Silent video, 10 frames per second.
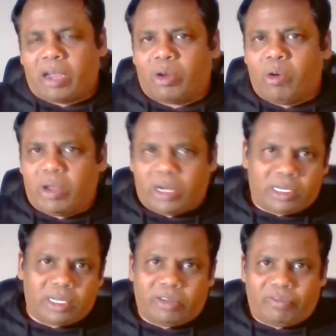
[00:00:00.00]
could go and
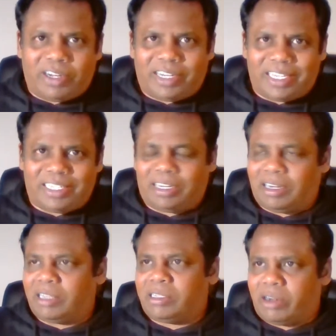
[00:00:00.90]
attend a fantastic
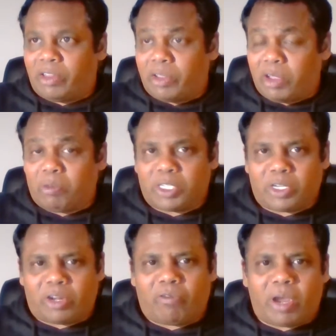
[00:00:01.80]
lecture at the
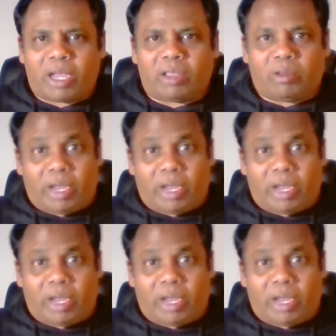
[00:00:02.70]
University of Waikato.